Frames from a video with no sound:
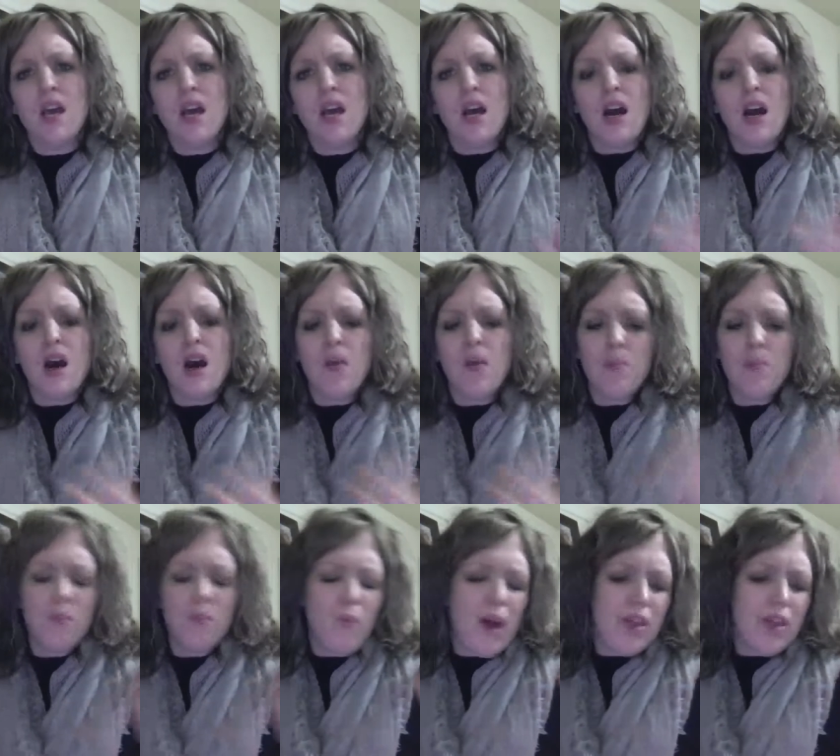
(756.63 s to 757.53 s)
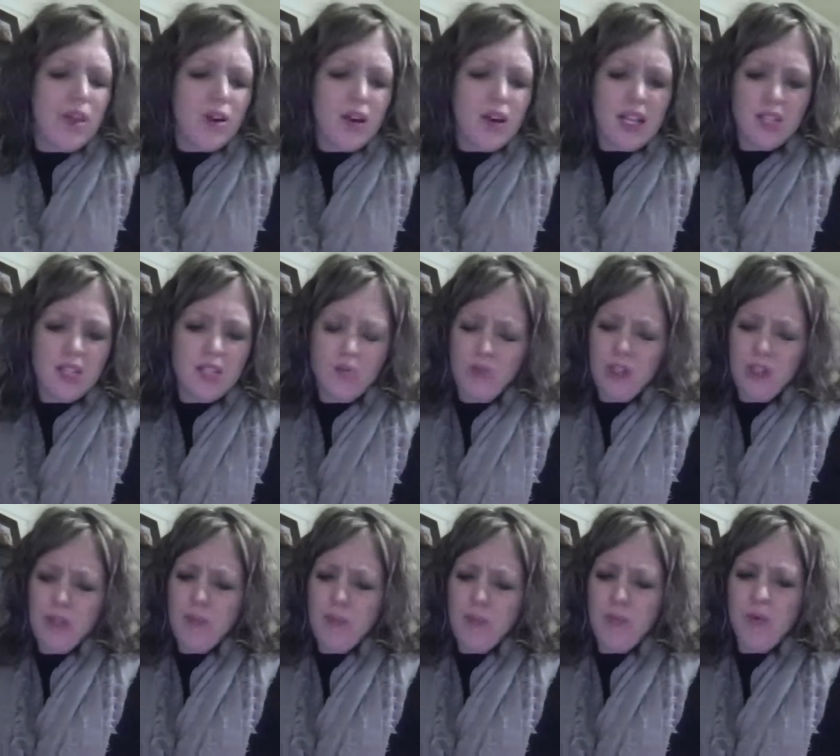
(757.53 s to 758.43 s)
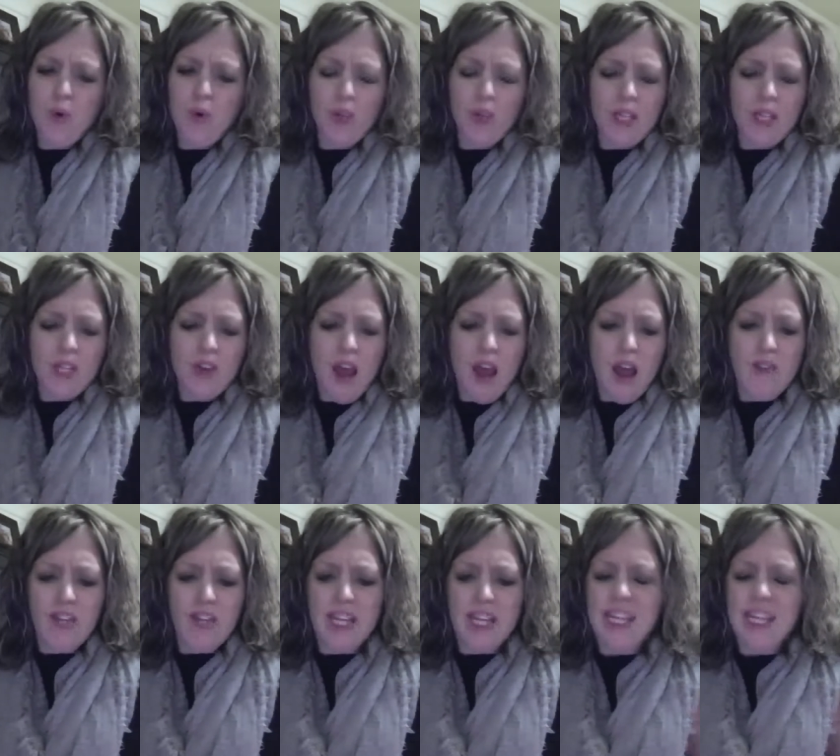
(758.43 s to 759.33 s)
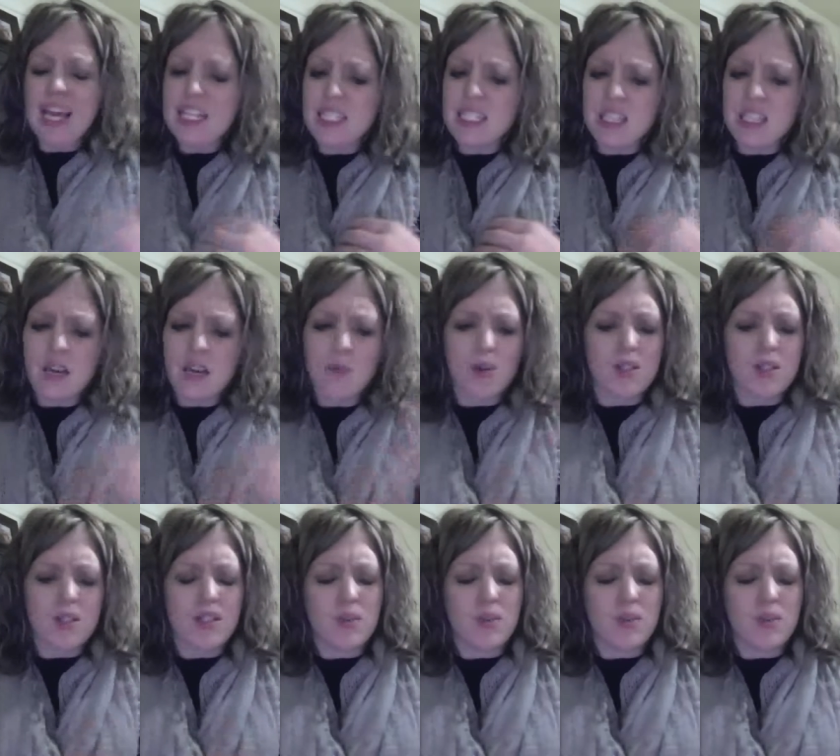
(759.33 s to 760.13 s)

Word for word: Um, whether it's really poorly drafted against them or it